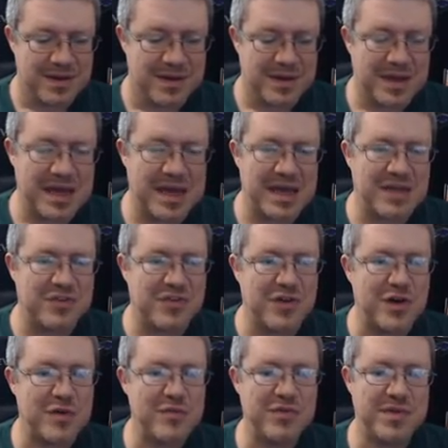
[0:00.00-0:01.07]
in
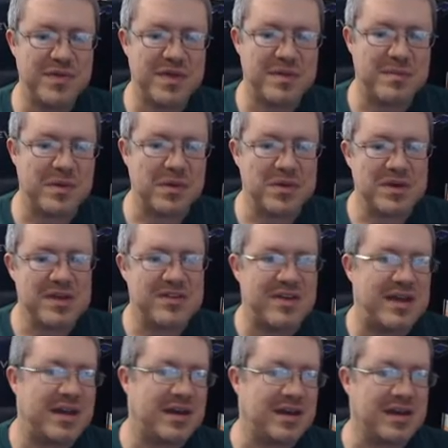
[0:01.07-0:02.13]
terms of the abilities
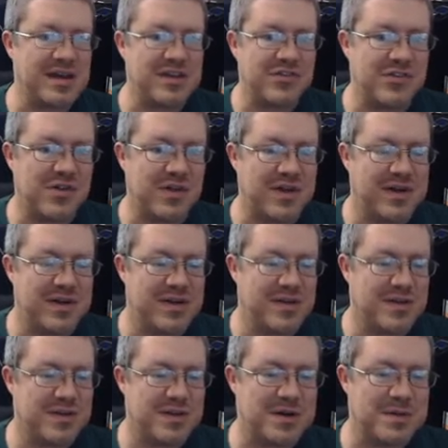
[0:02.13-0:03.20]
added to each class,
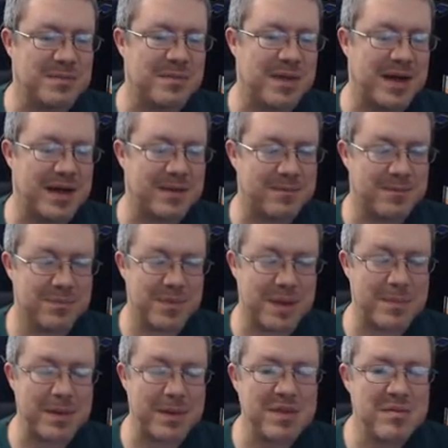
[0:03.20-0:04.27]
I've
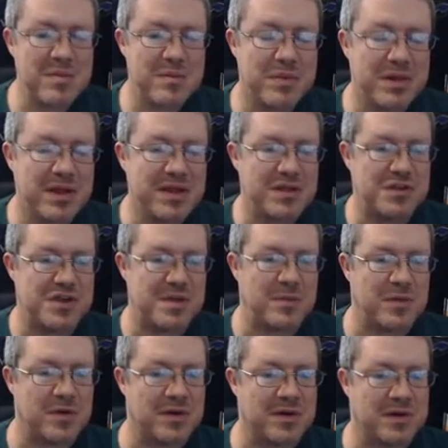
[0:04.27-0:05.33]
mainly been playing
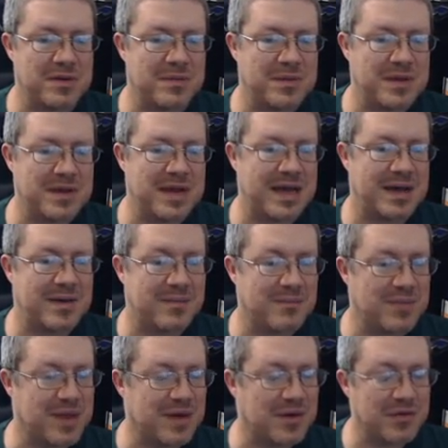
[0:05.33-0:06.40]
Samurai, but I
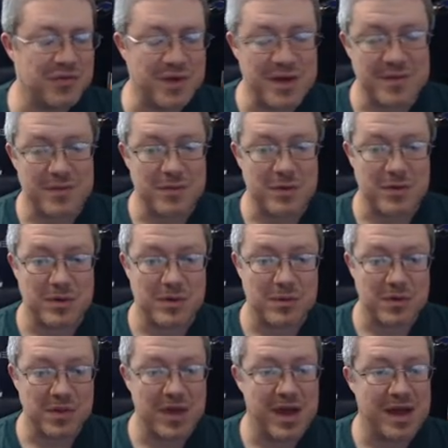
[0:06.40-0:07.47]
also have a
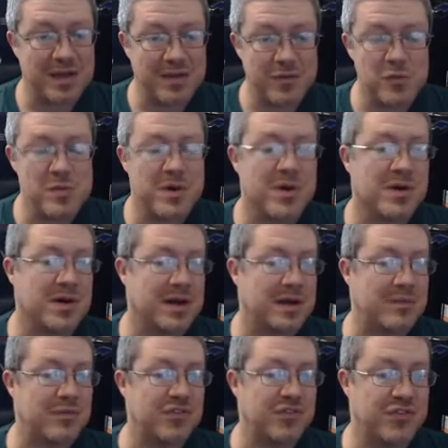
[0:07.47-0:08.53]
really high level Bard. I'm
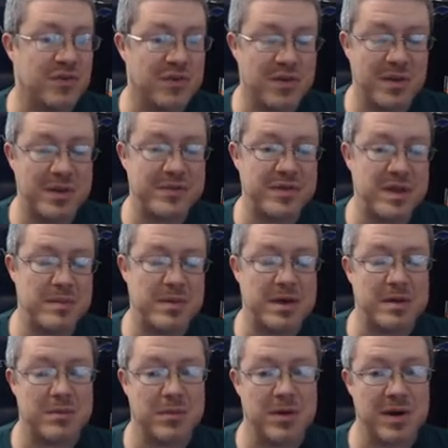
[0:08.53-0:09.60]
starting to level up
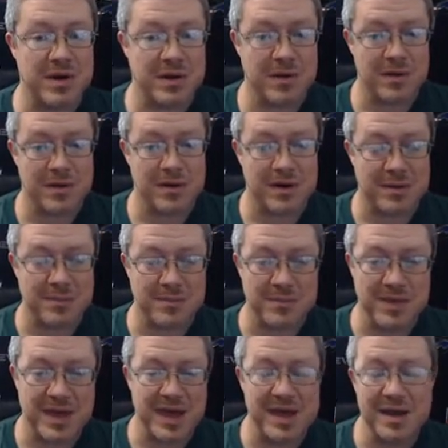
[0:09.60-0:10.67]
Gunbreaker. I'm
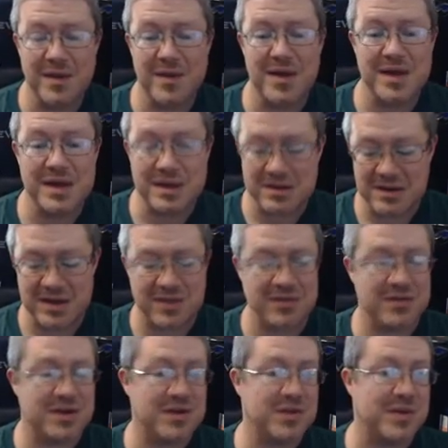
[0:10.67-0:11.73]
kind of liking Death
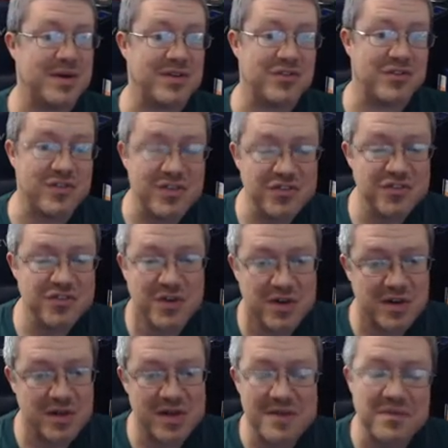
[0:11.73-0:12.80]
Knight, though I just started
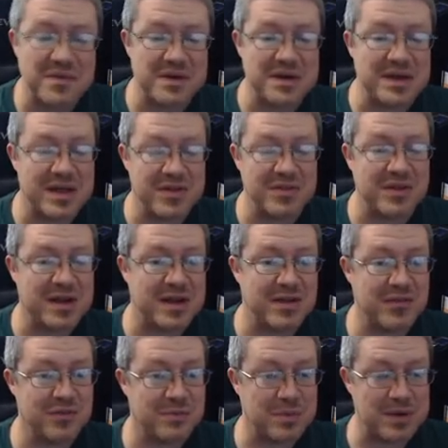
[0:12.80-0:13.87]
leveling Death Knights,
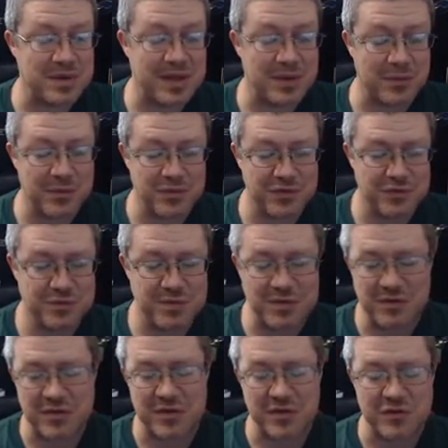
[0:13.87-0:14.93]
but that was
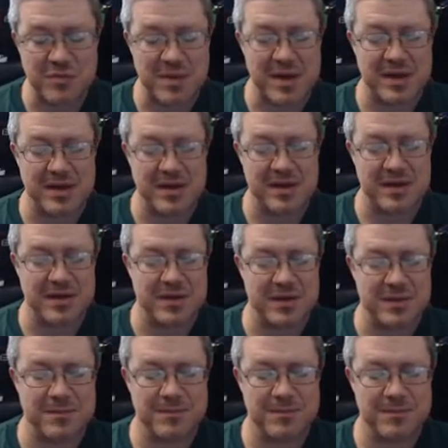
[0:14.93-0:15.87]
introduced back in